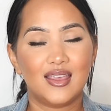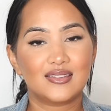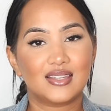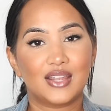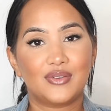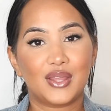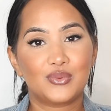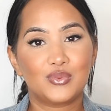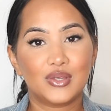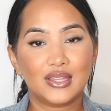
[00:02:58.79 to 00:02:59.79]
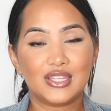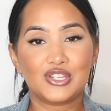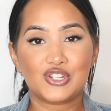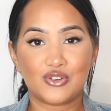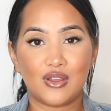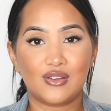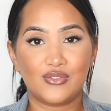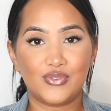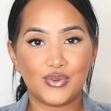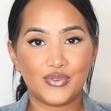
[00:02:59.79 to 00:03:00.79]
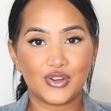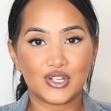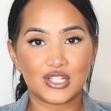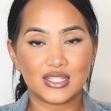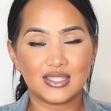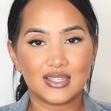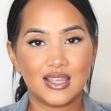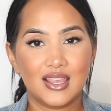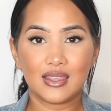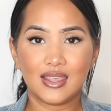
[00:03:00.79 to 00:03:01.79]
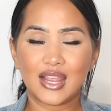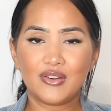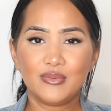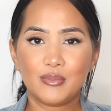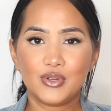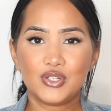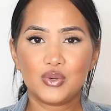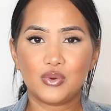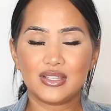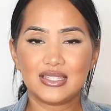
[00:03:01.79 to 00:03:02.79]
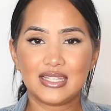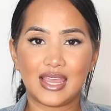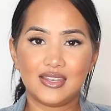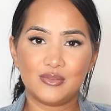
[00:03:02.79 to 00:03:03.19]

is that I've had really strong food aversions, and I remember towards the end